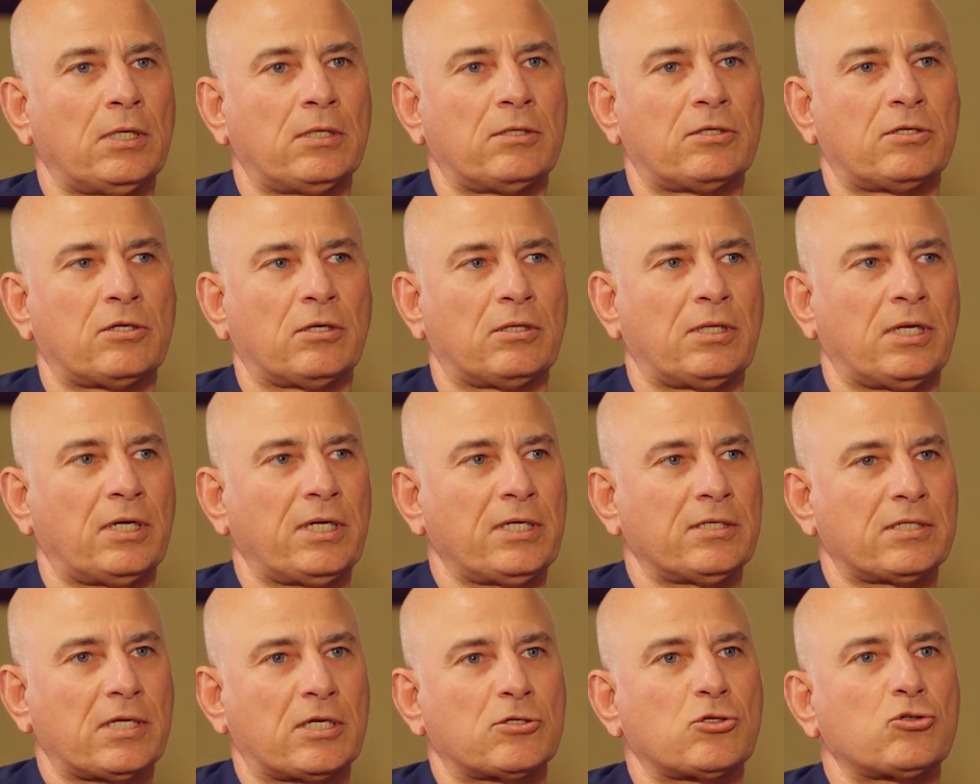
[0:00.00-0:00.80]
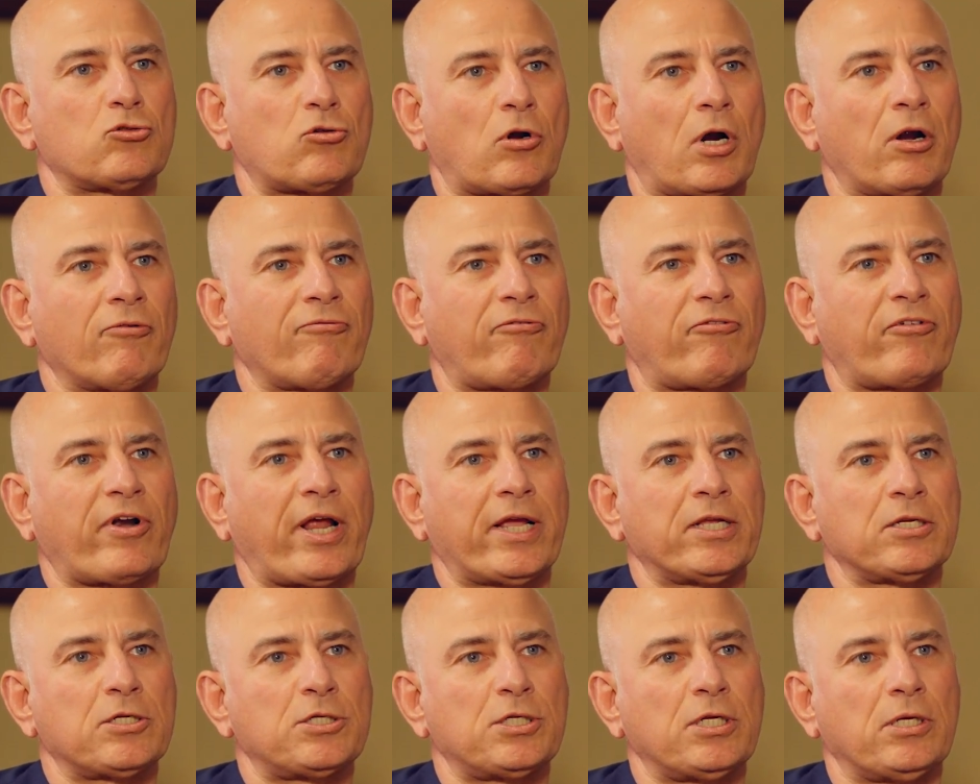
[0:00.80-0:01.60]
So there is a strong
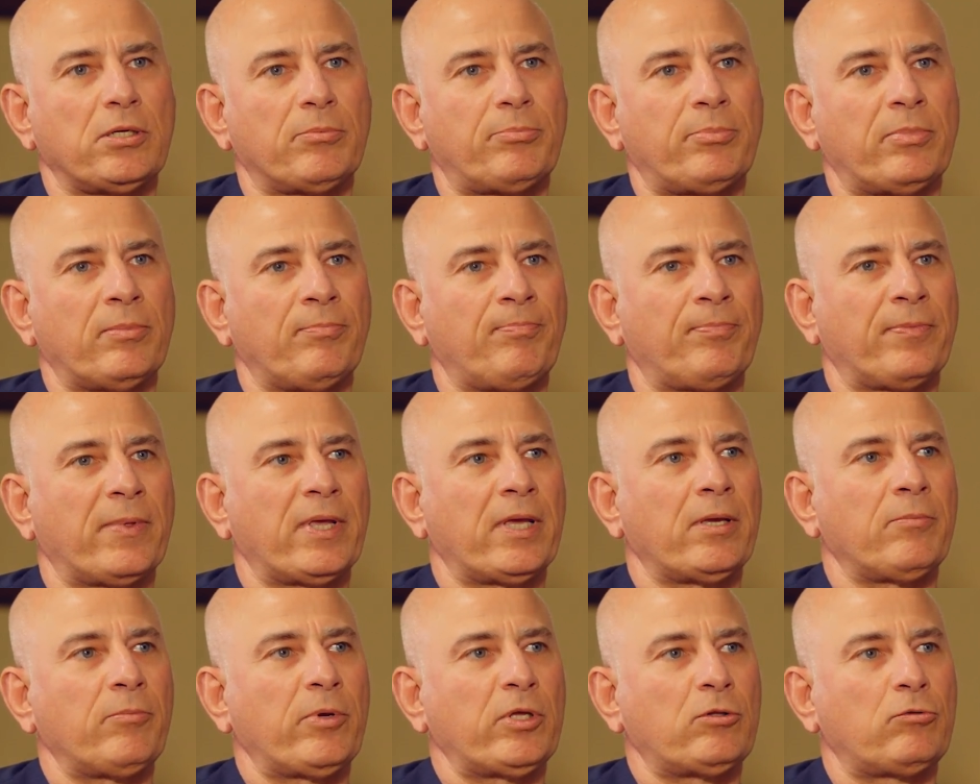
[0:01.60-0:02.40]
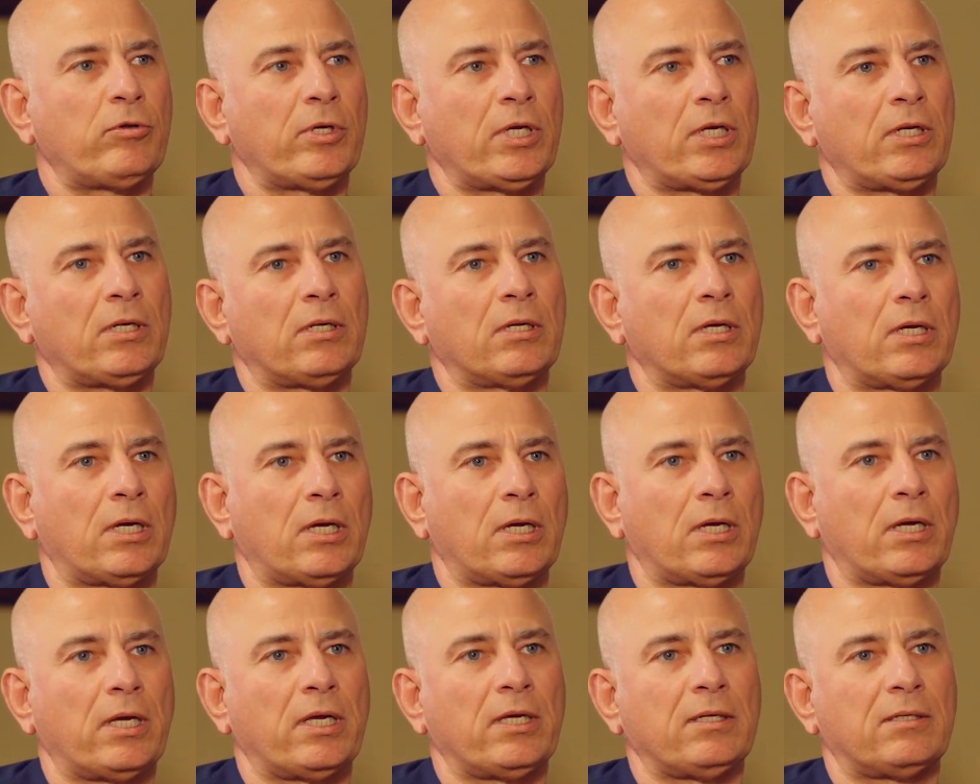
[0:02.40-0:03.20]
friendship in between
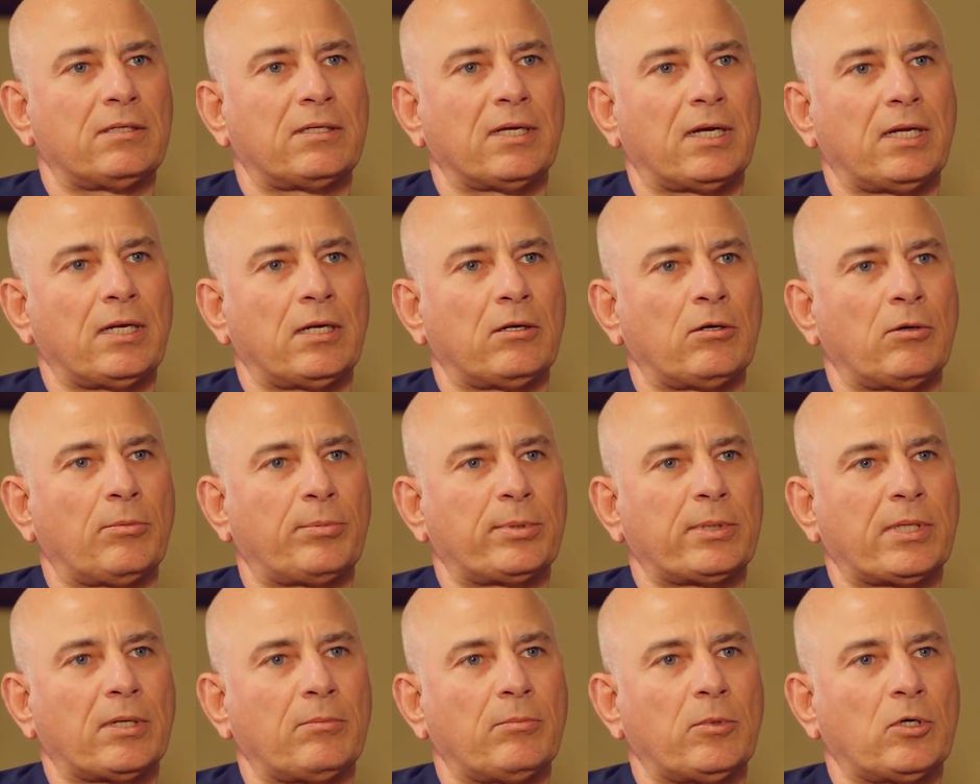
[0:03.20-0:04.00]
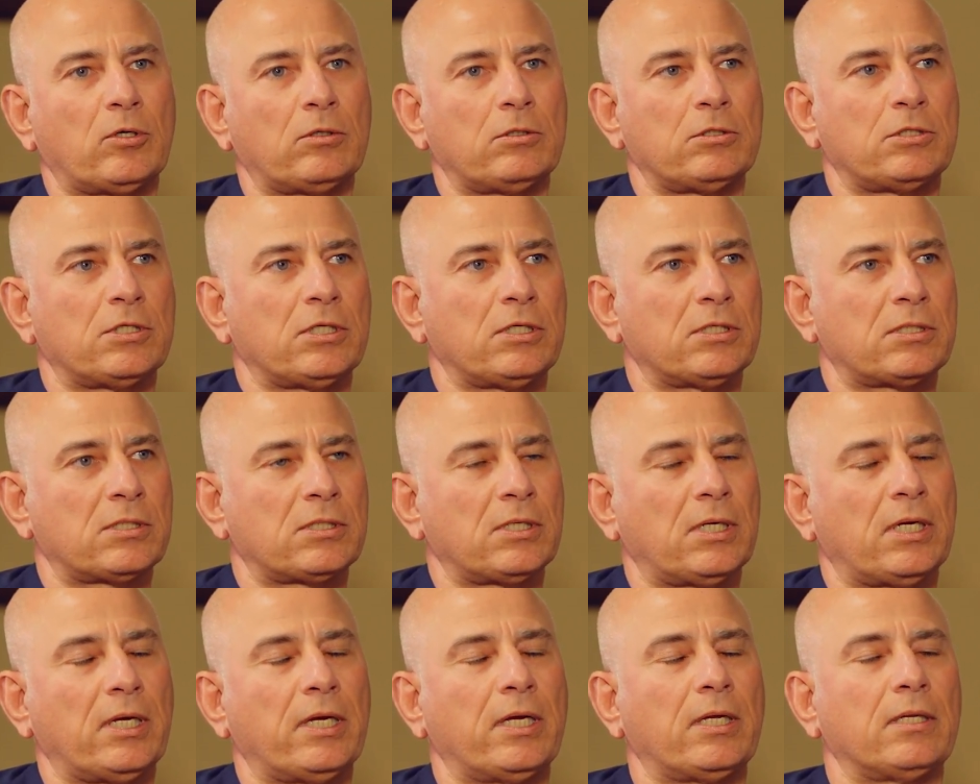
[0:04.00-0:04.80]
Italian ophthalmologists
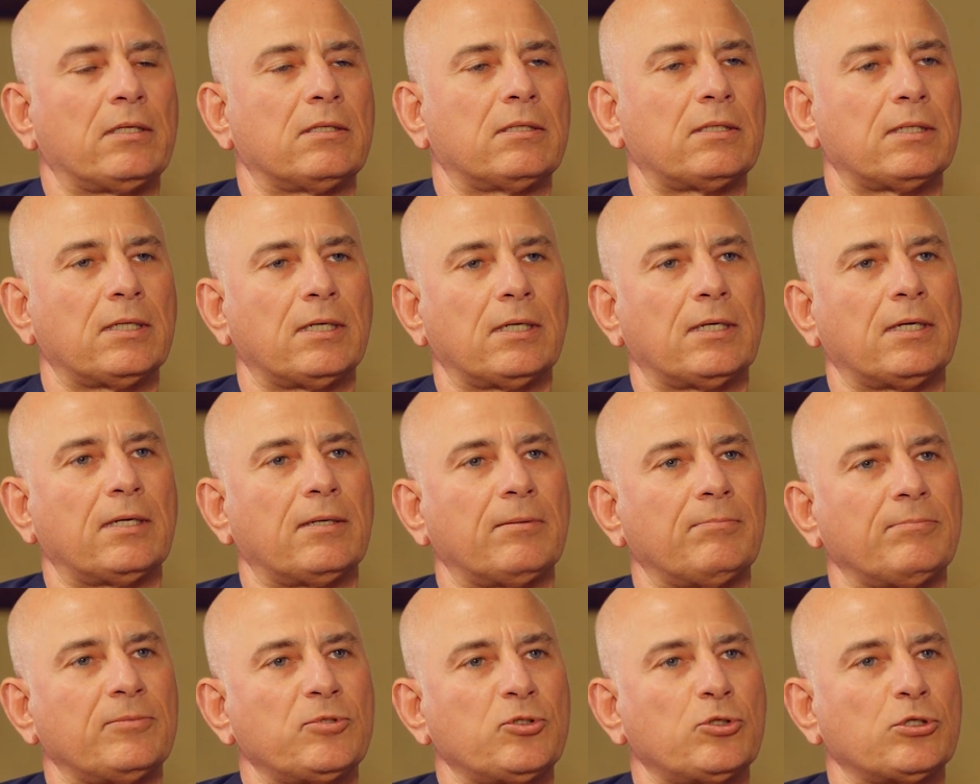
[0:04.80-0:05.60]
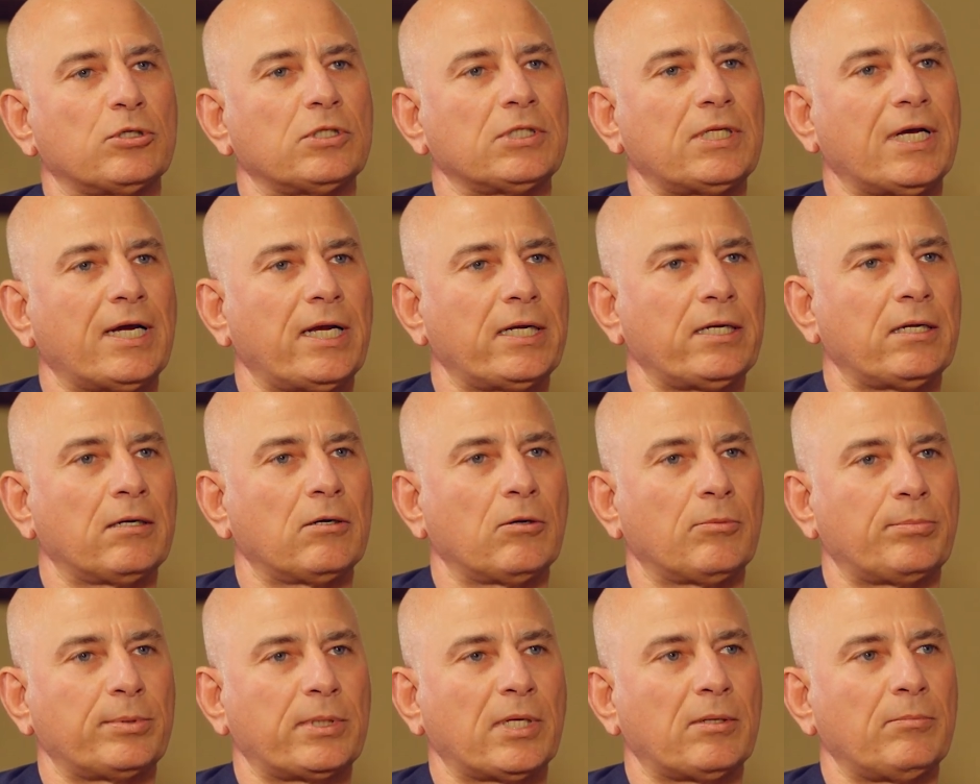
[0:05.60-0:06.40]
and Jordanian
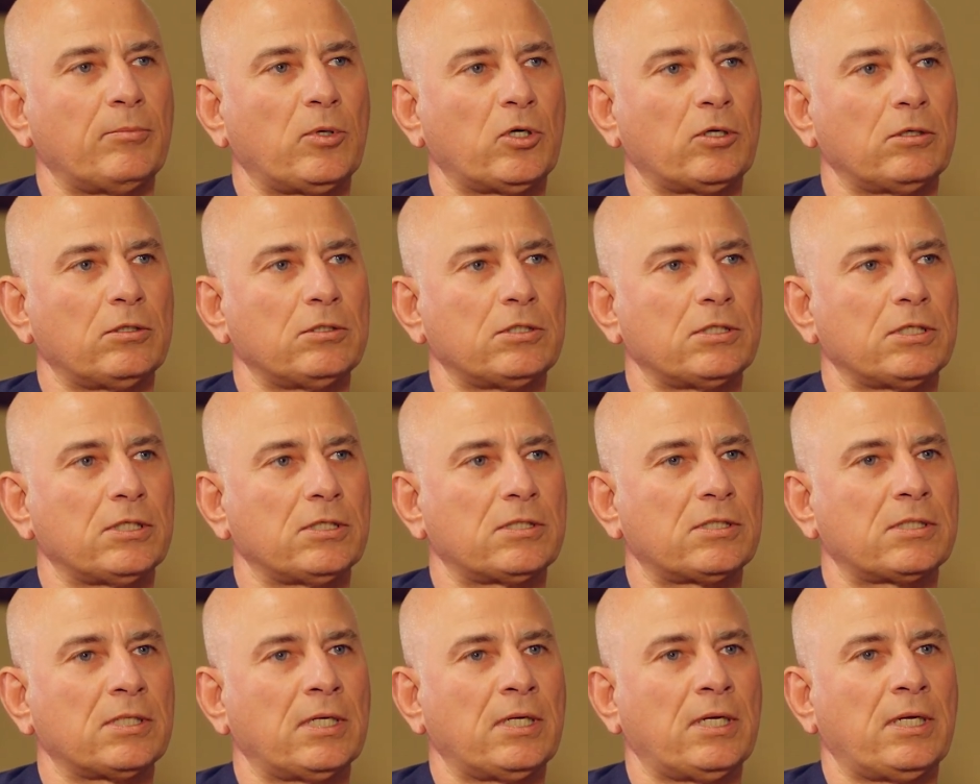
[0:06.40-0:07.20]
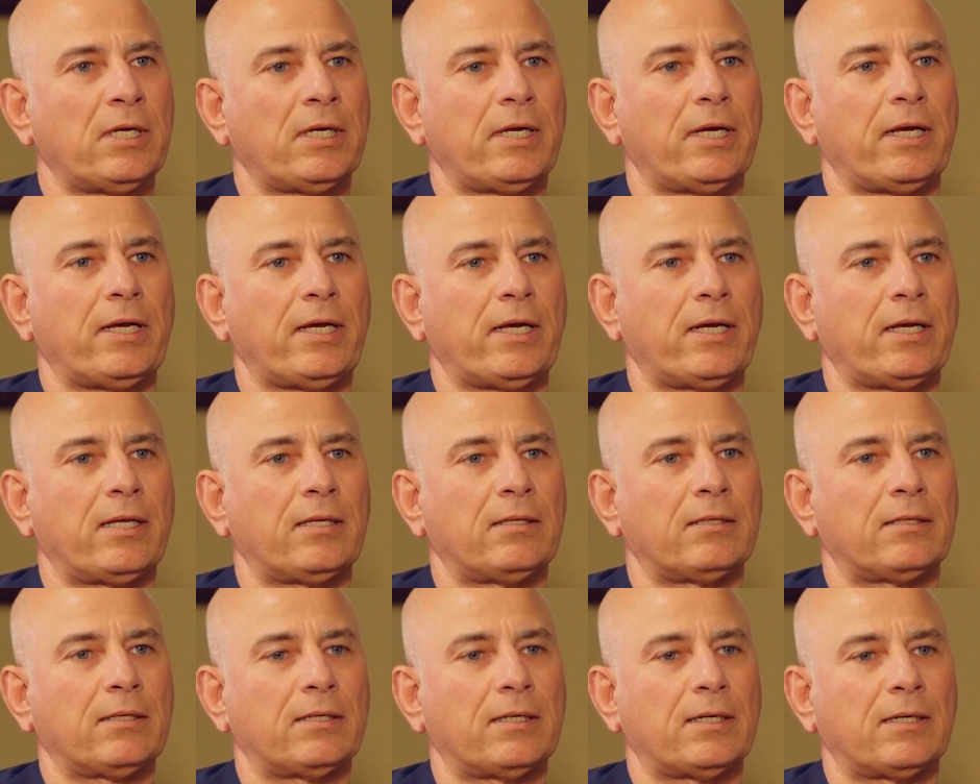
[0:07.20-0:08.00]
ophthalmologists,
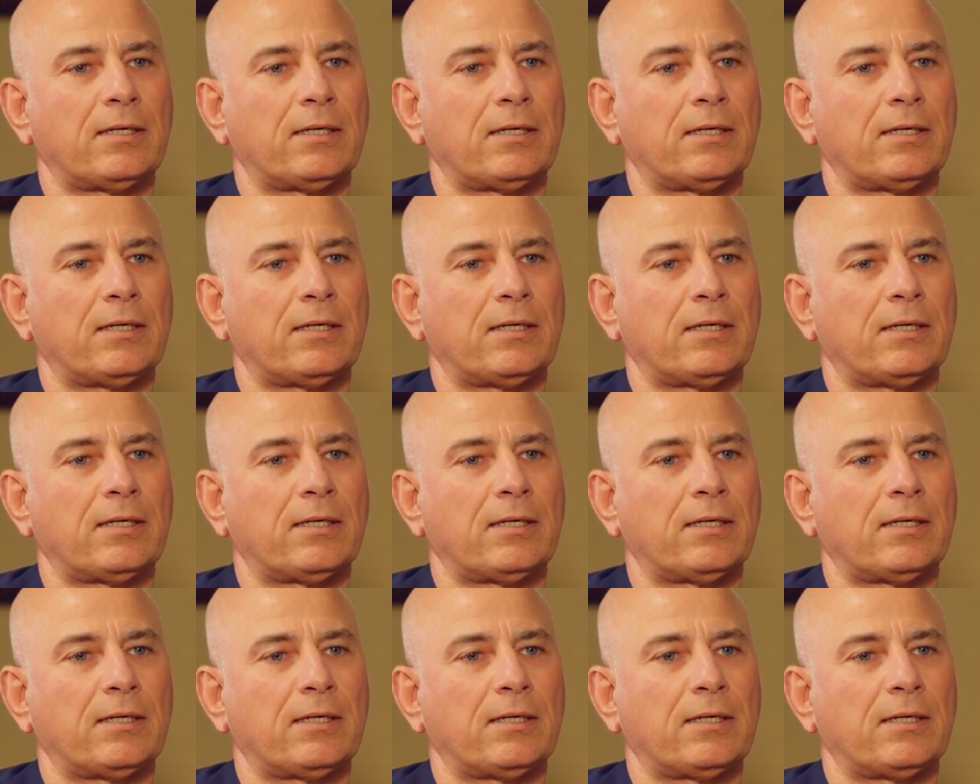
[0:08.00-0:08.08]
and